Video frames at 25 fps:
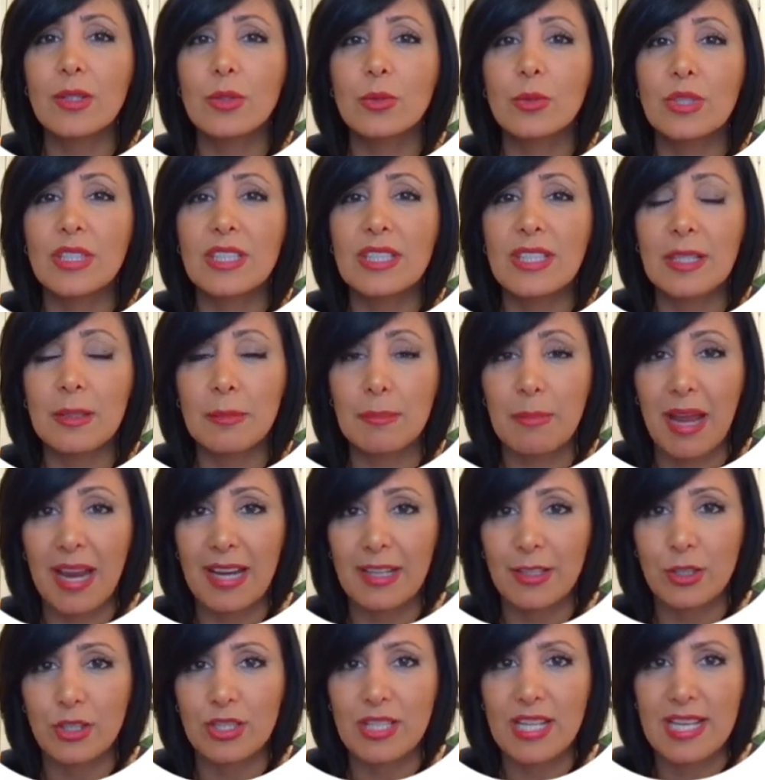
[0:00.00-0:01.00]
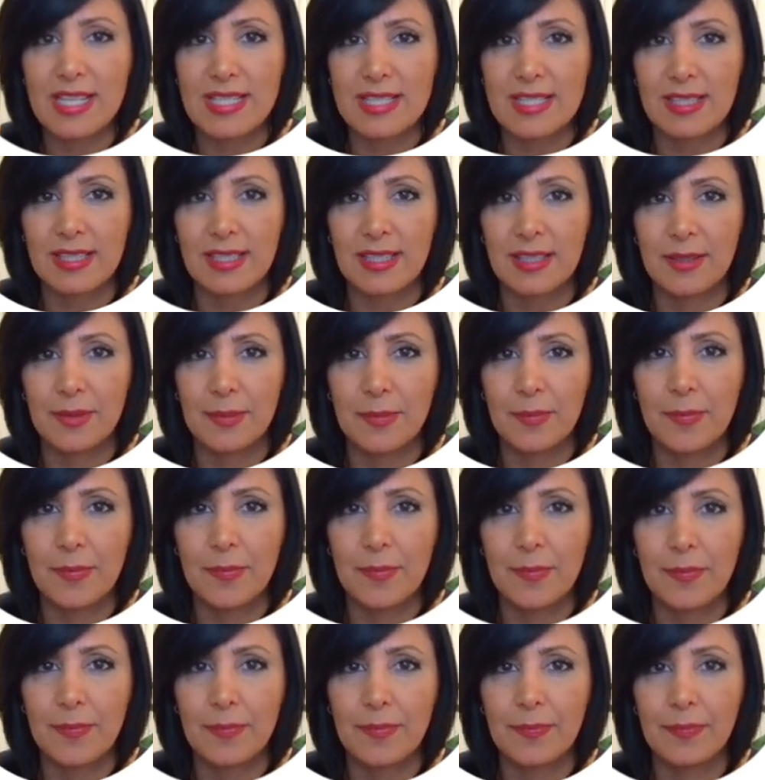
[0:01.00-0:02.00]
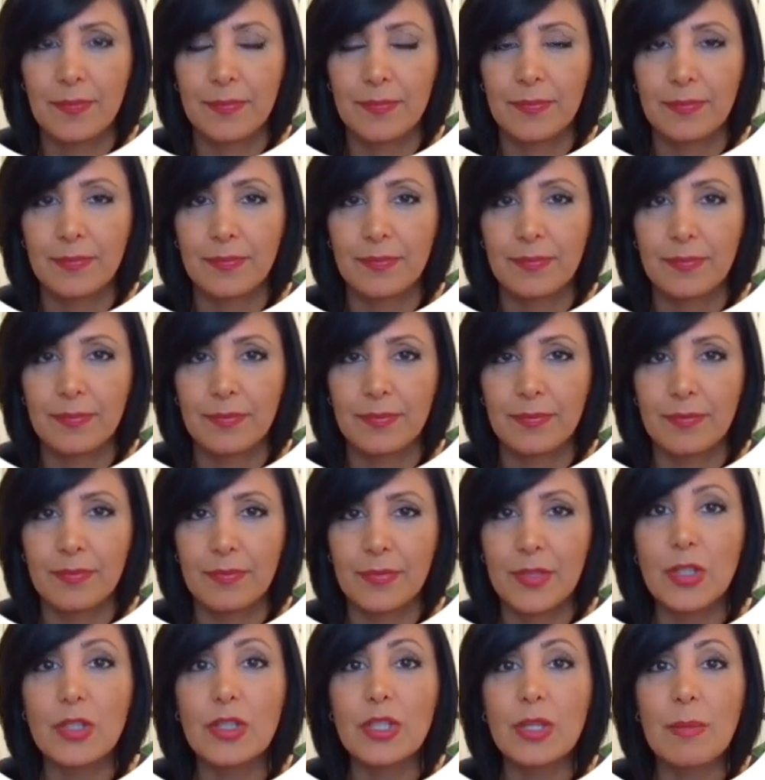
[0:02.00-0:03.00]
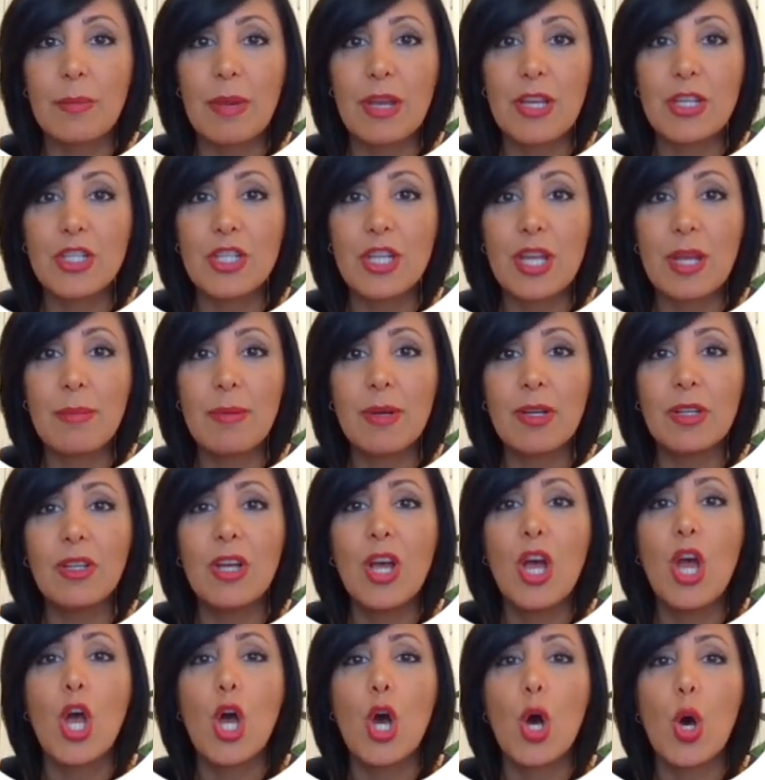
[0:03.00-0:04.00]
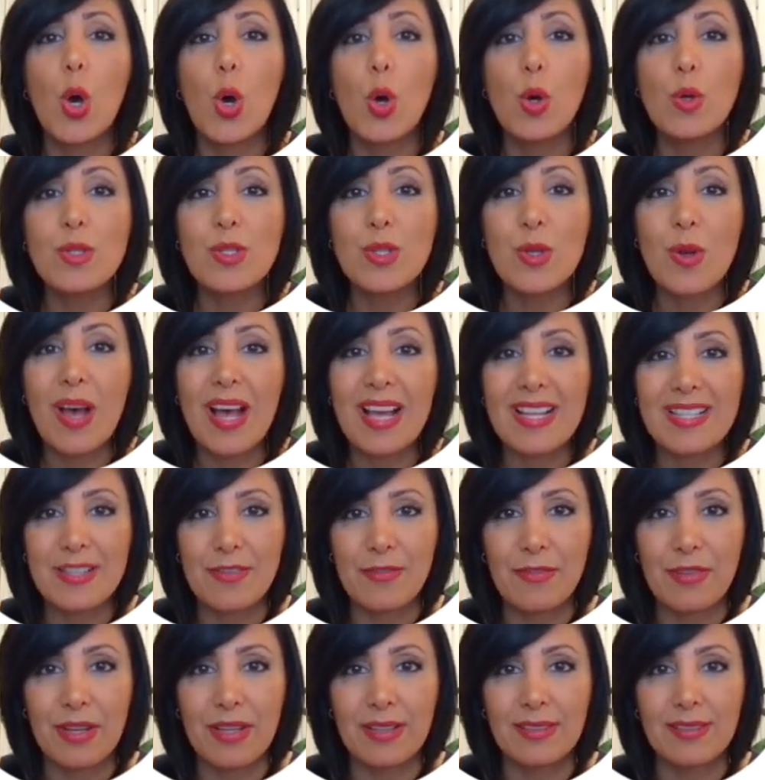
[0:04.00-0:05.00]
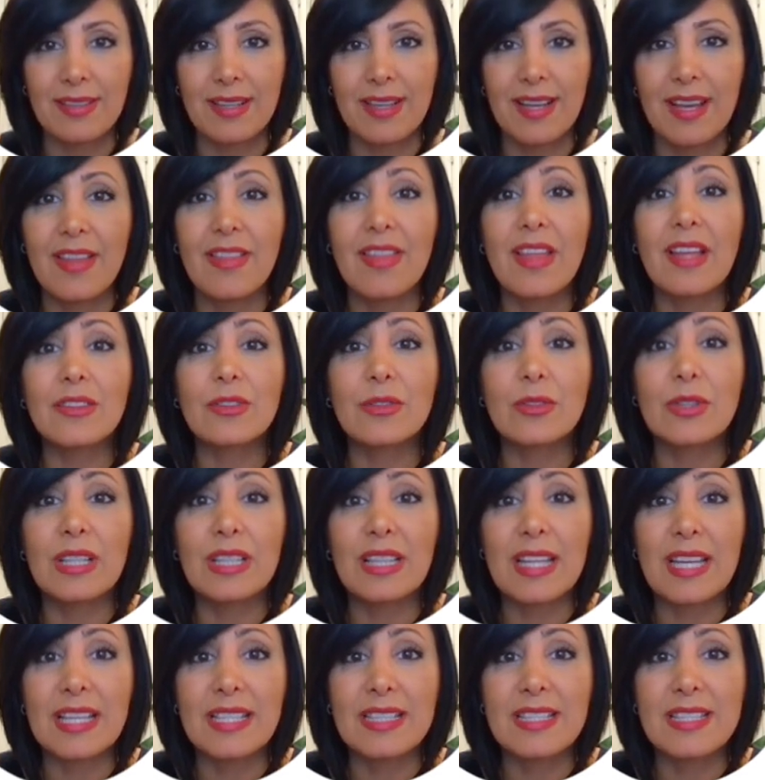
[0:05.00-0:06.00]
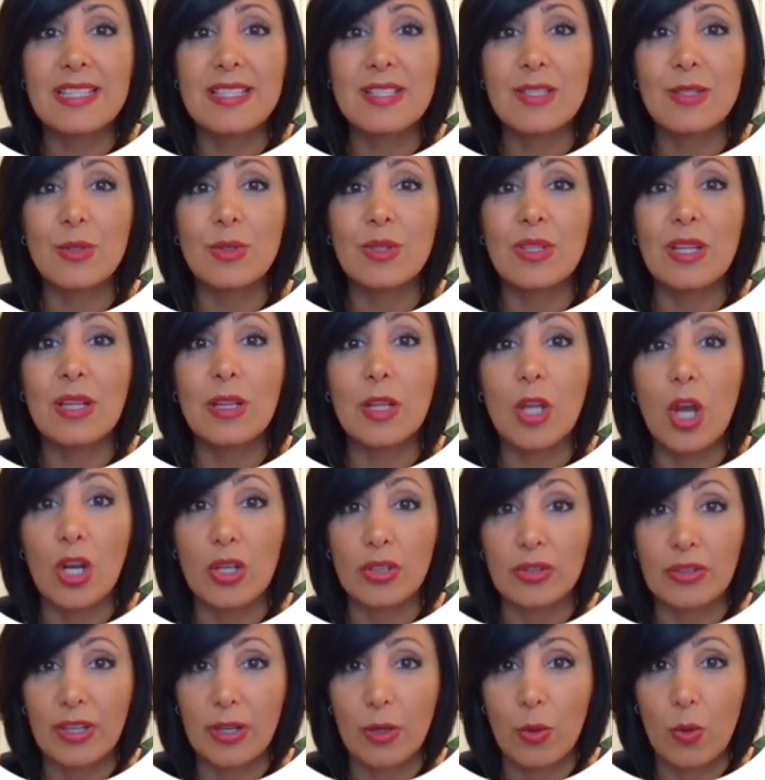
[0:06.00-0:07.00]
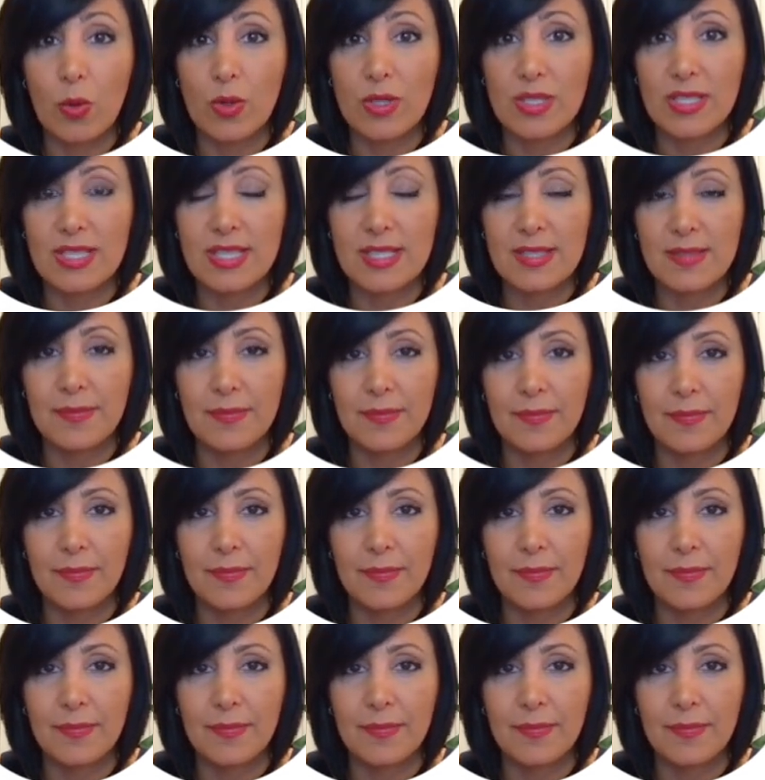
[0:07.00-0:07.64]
written back to disk. Dirty page table also has a field that relates to the log records,